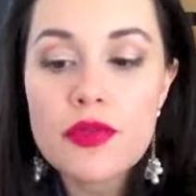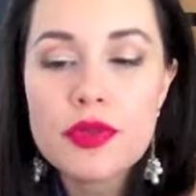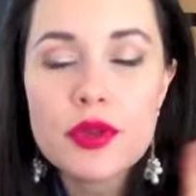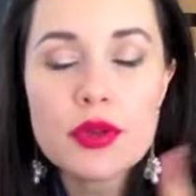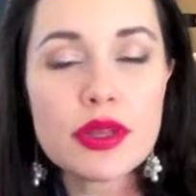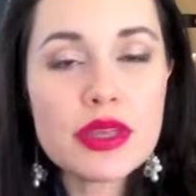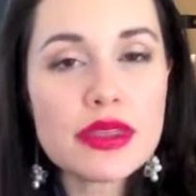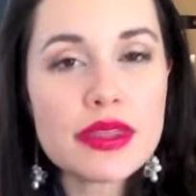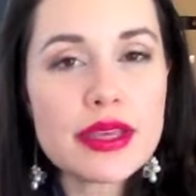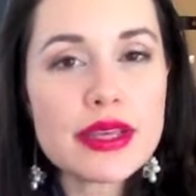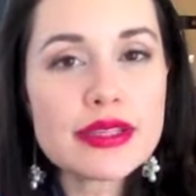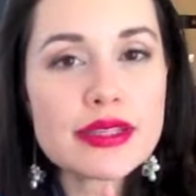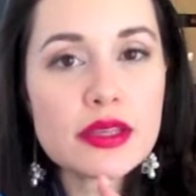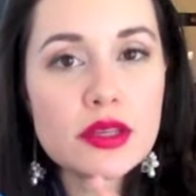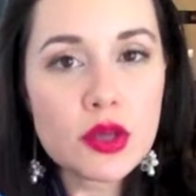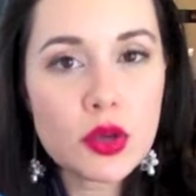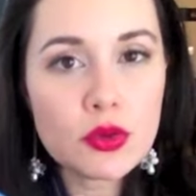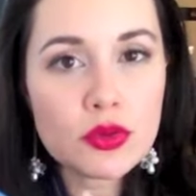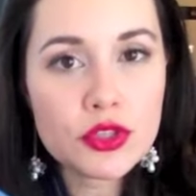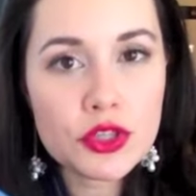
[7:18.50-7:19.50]
The only thing is they
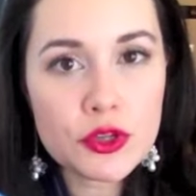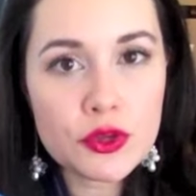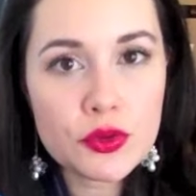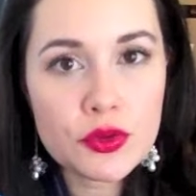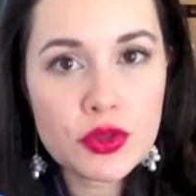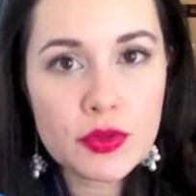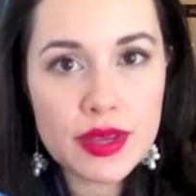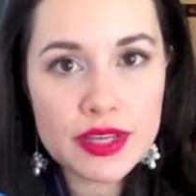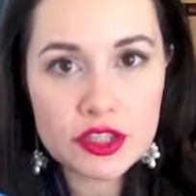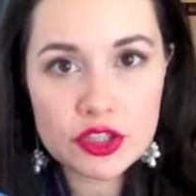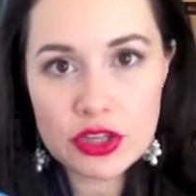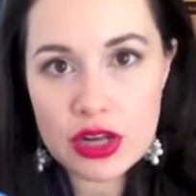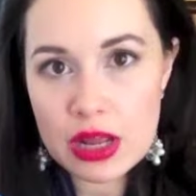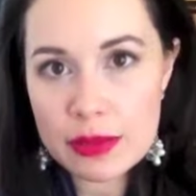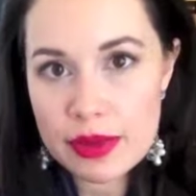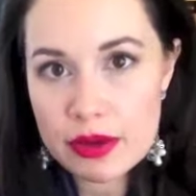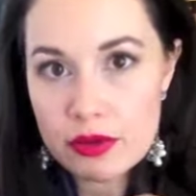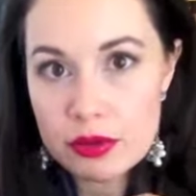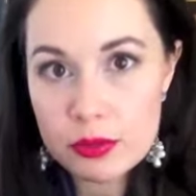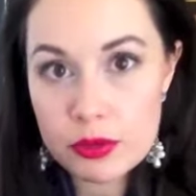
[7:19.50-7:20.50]
don't do the best
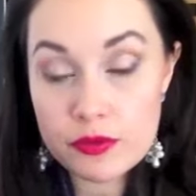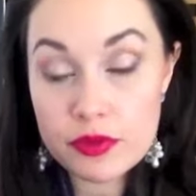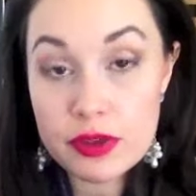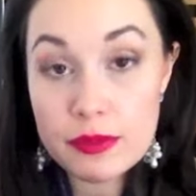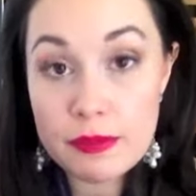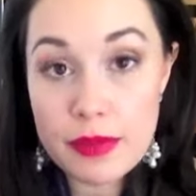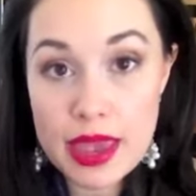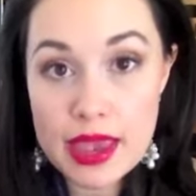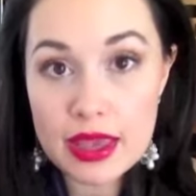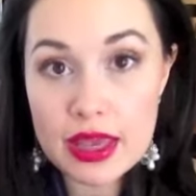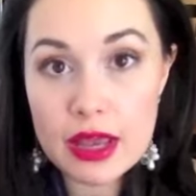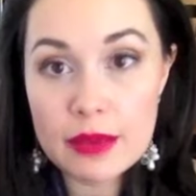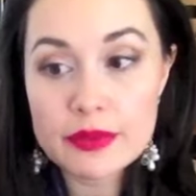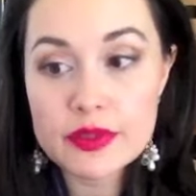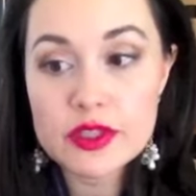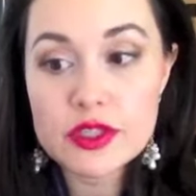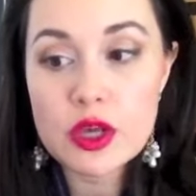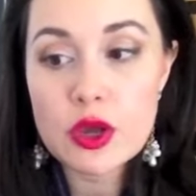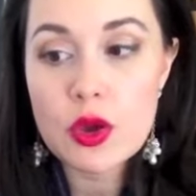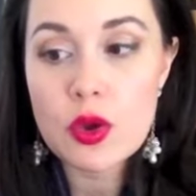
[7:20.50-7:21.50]
job at removing makeup.
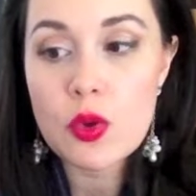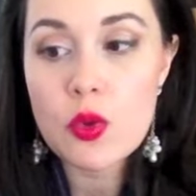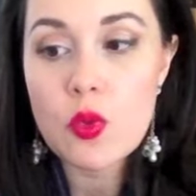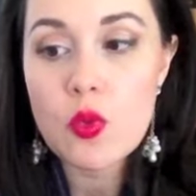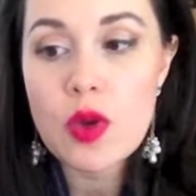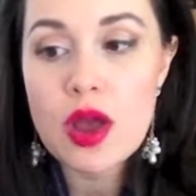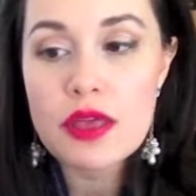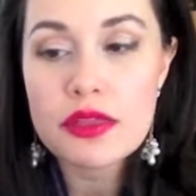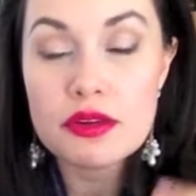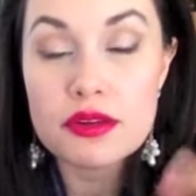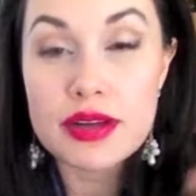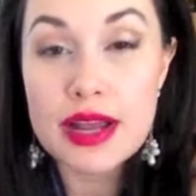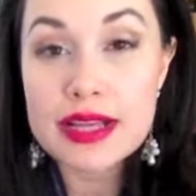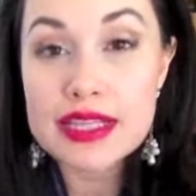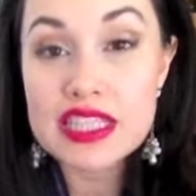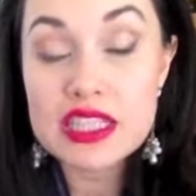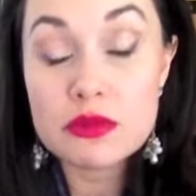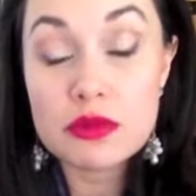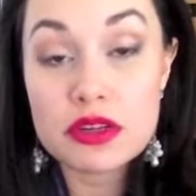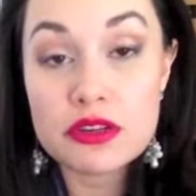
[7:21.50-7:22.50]
So while they're
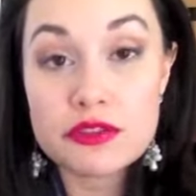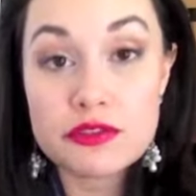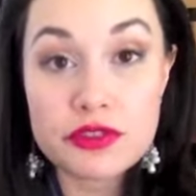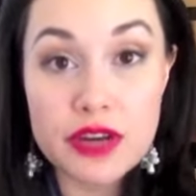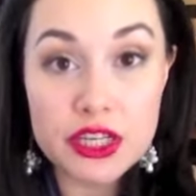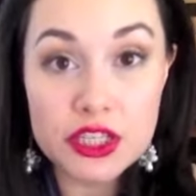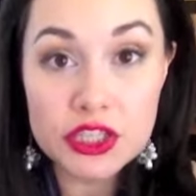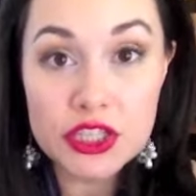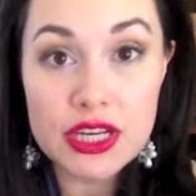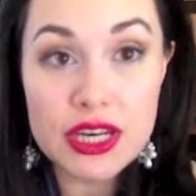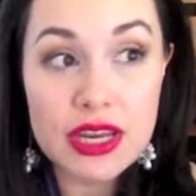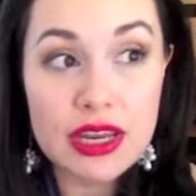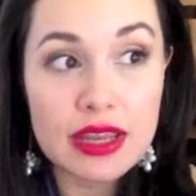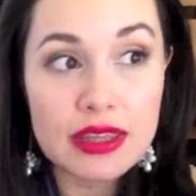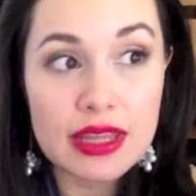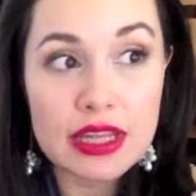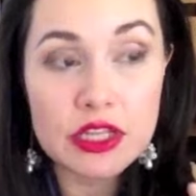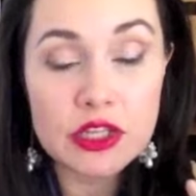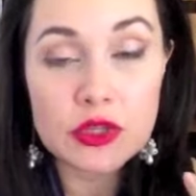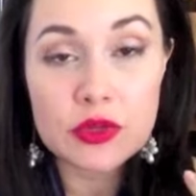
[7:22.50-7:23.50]
nice and refreshing
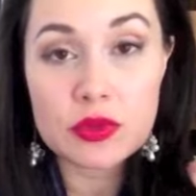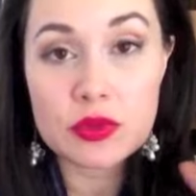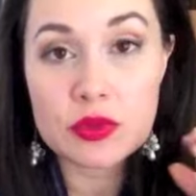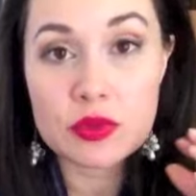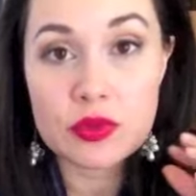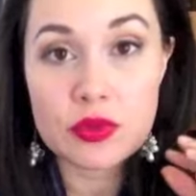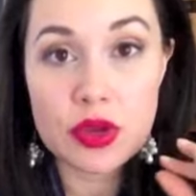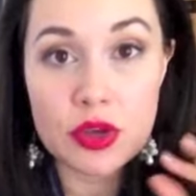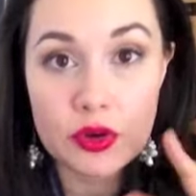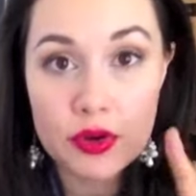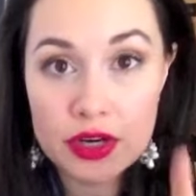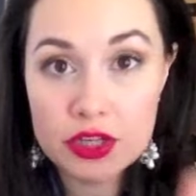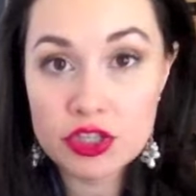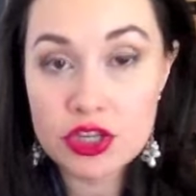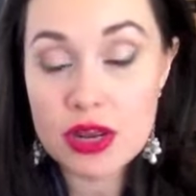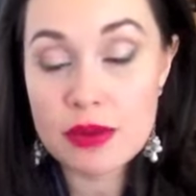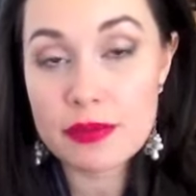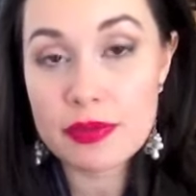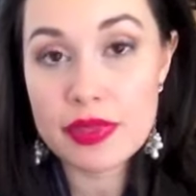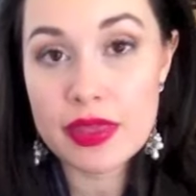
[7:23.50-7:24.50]
and they do a great
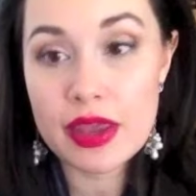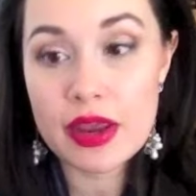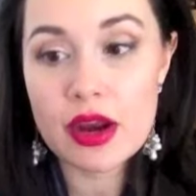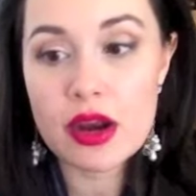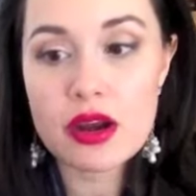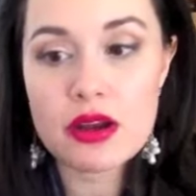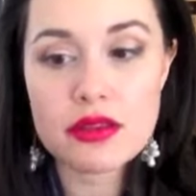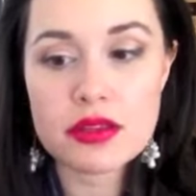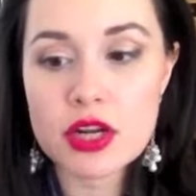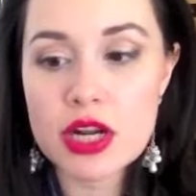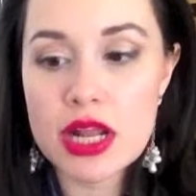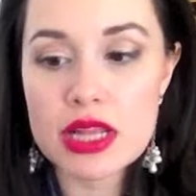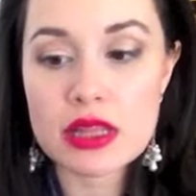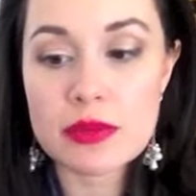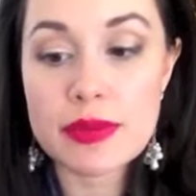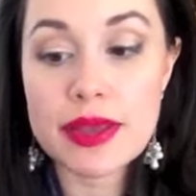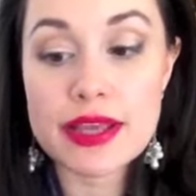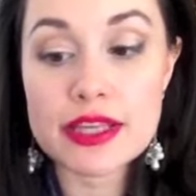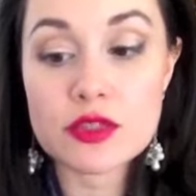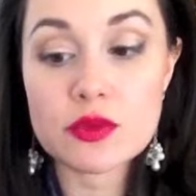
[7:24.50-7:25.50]
job there, they're not
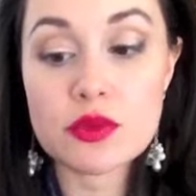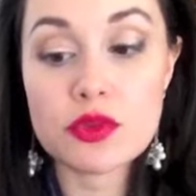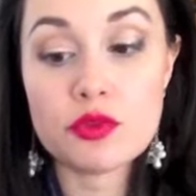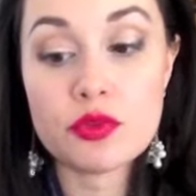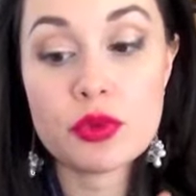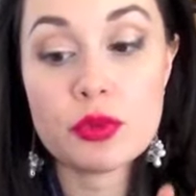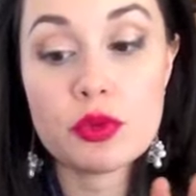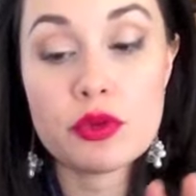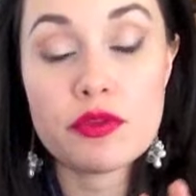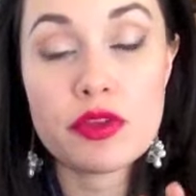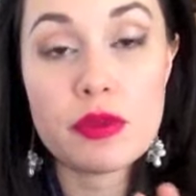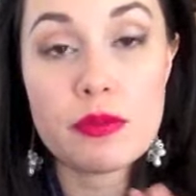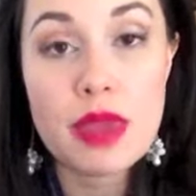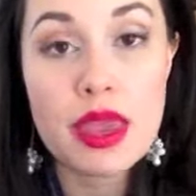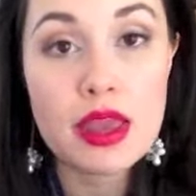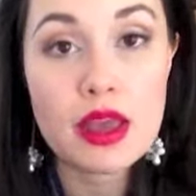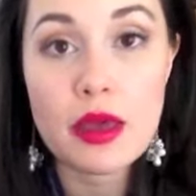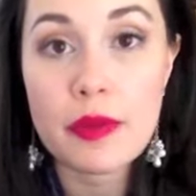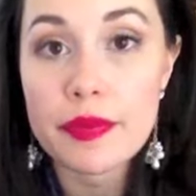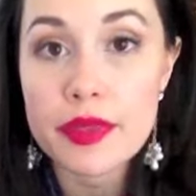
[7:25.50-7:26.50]
the best with removing
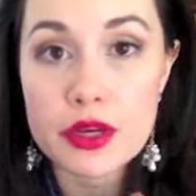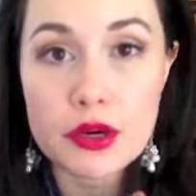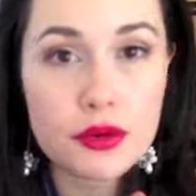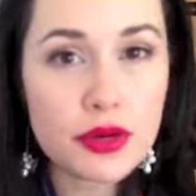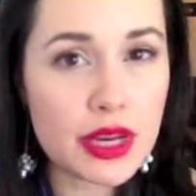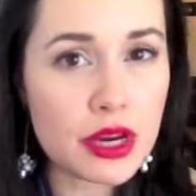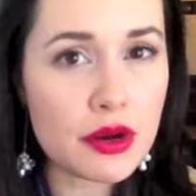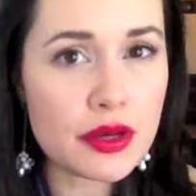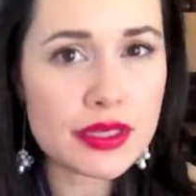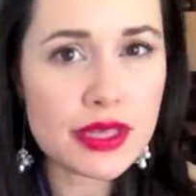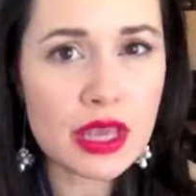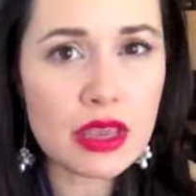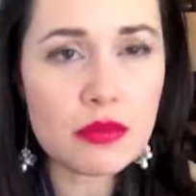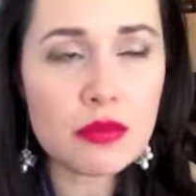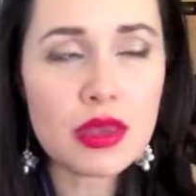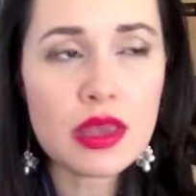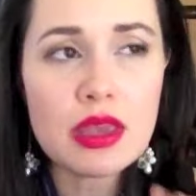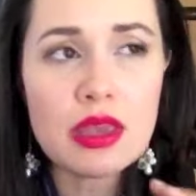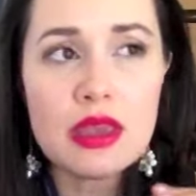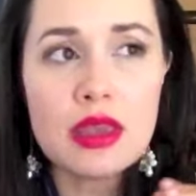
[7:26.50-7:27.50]
makeup. They don't irritate
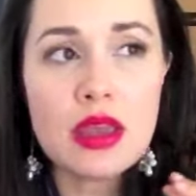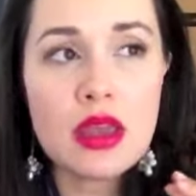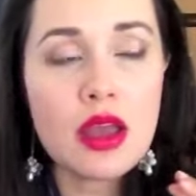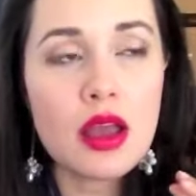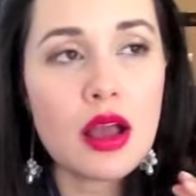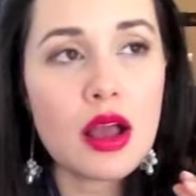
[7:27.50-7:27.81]
me.